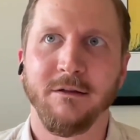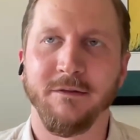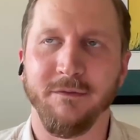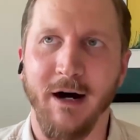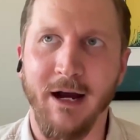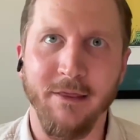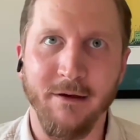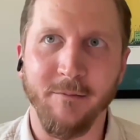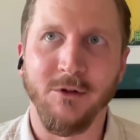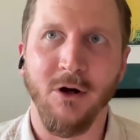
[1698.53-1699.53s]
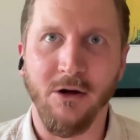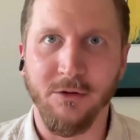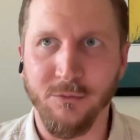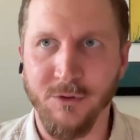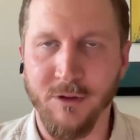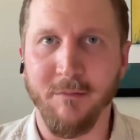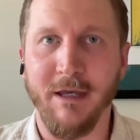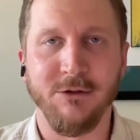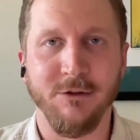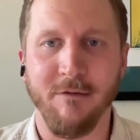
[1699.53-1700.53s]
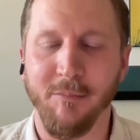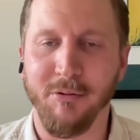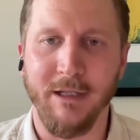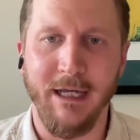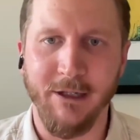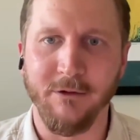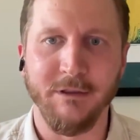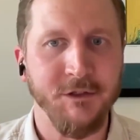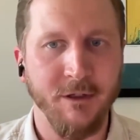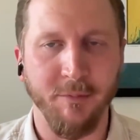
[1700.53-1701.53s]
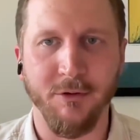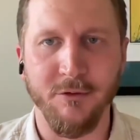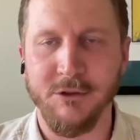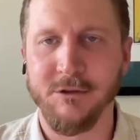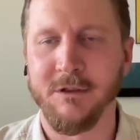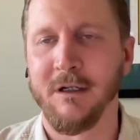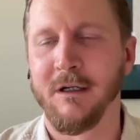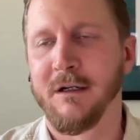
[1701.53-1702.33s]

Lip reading: define them, talk through them, make sure you have a plan or at least an approach